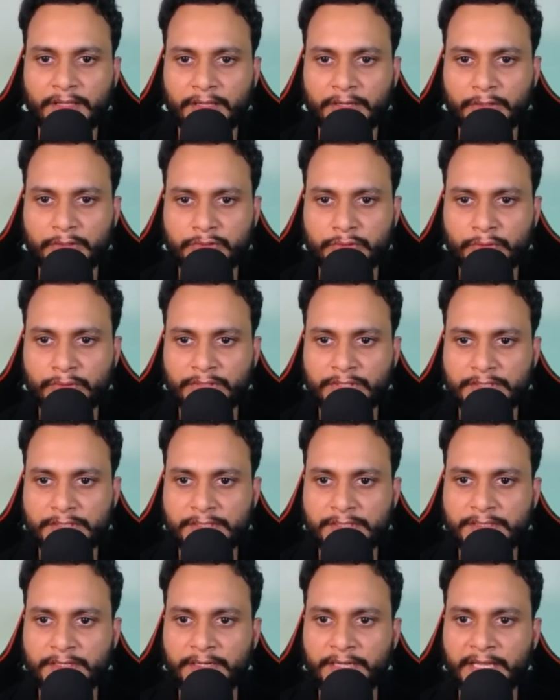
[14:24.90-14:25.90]
So, this
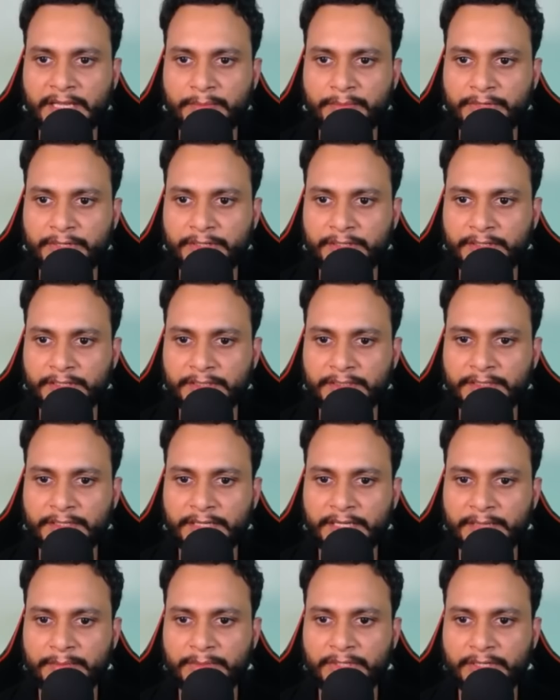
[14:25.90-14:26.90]
is the diameter, and the
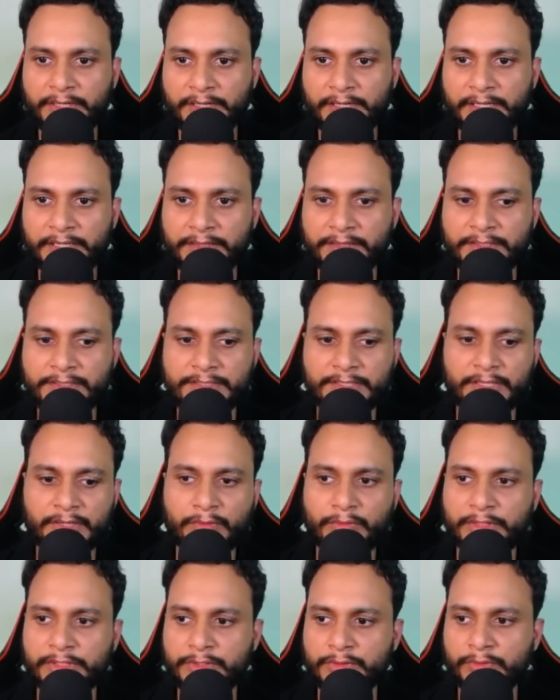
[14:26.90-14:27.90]
diameter length is
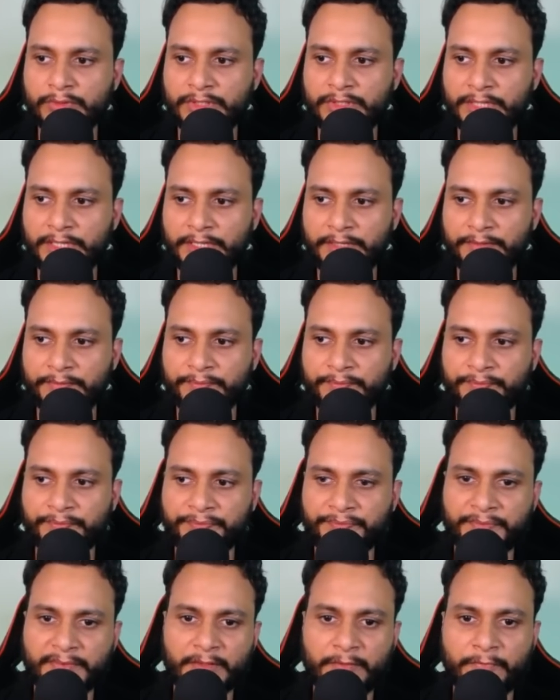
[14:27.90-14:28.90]
equals to 3.
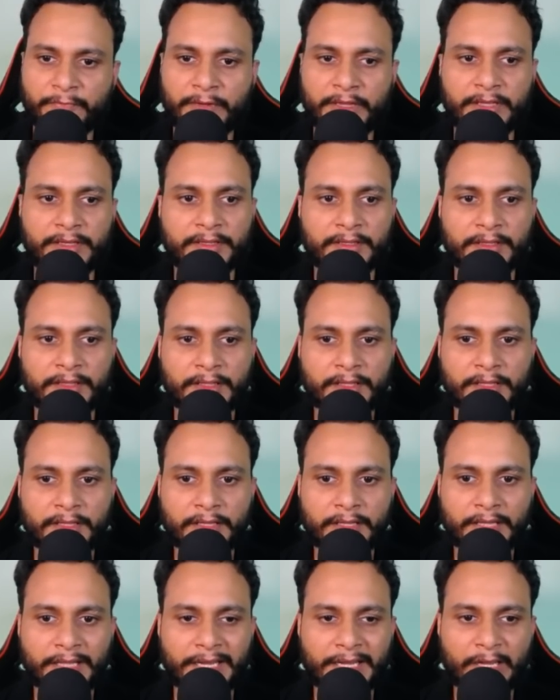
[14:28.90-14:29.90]
Fine.
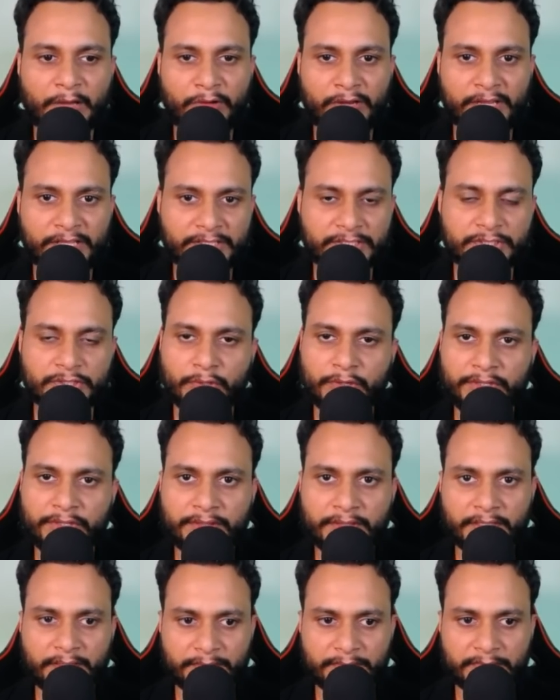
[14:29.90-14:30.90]
Now, let's
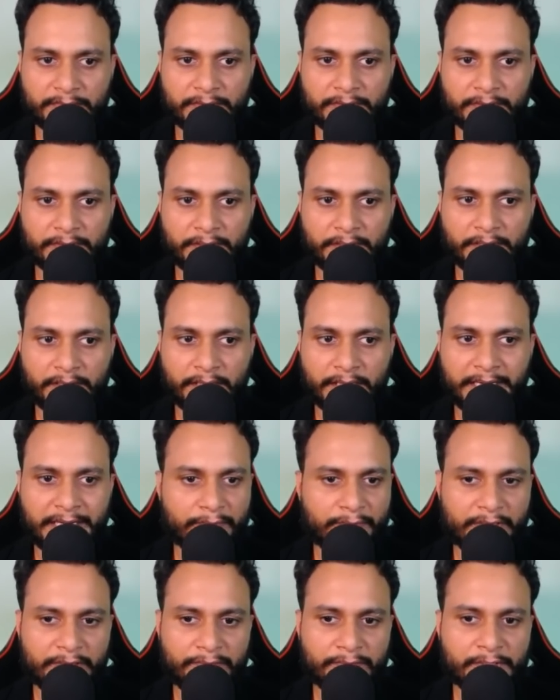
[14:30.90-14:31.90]
join them.
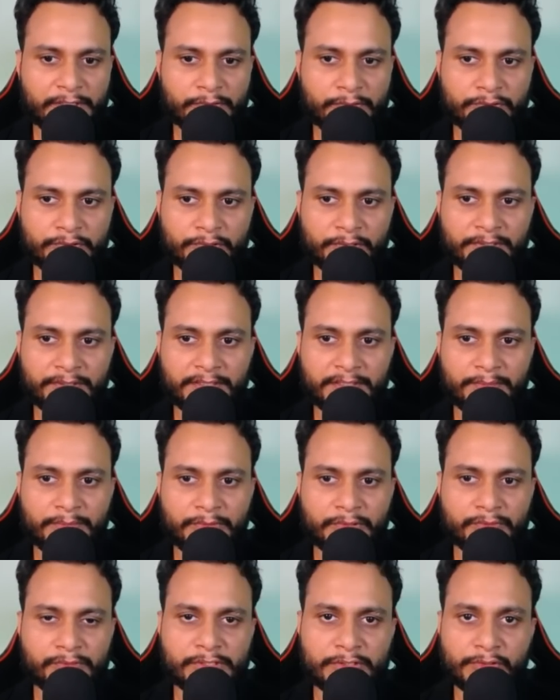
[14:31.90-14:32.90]
And where will you join them?
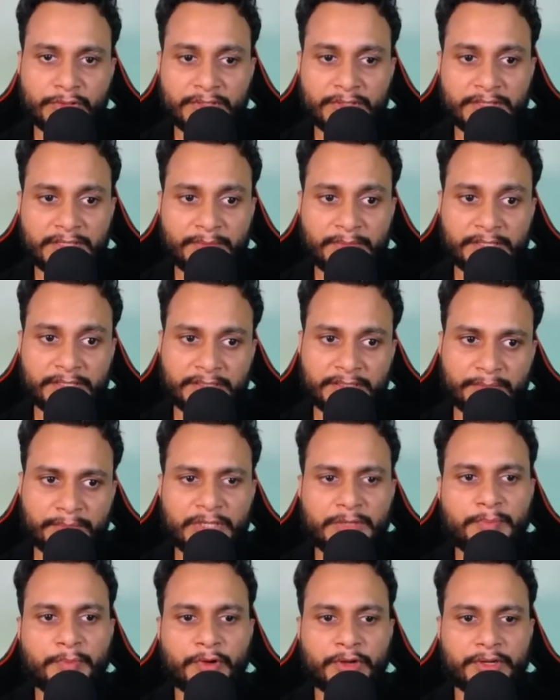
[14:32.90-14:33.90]
You will join them at the
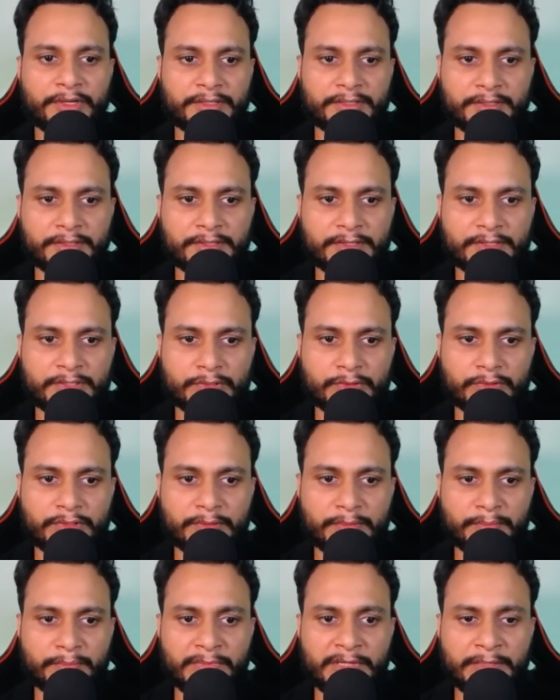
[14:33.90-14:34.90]
midpoint. So
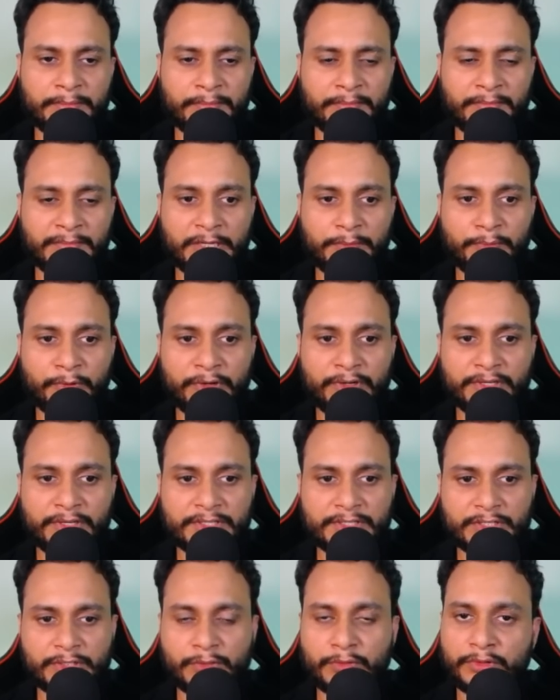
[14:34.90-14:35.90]
the midpoint
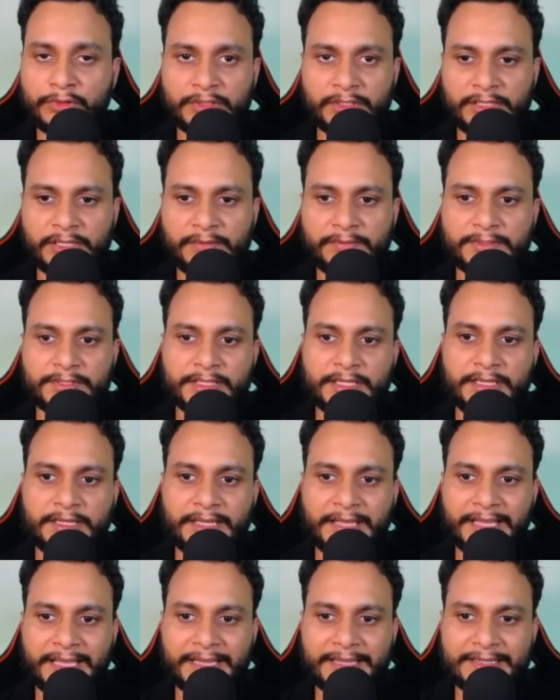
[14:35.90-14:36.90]
is 0 on the left
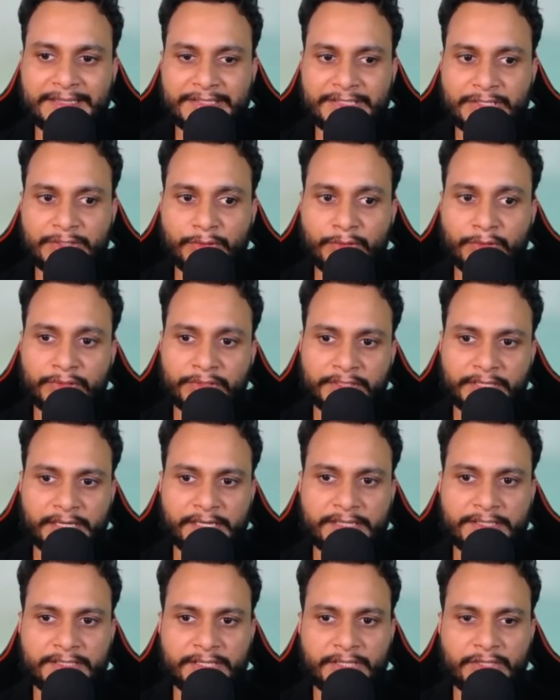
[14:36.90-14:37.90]
side and 0 on the
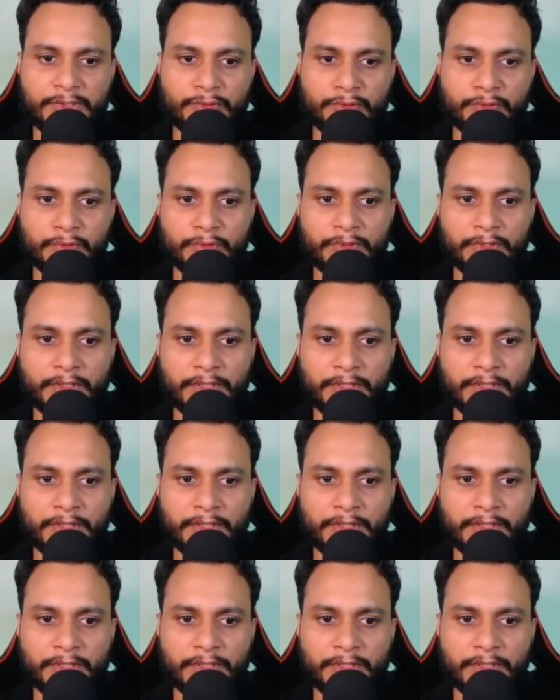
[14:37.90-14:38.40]
right side too.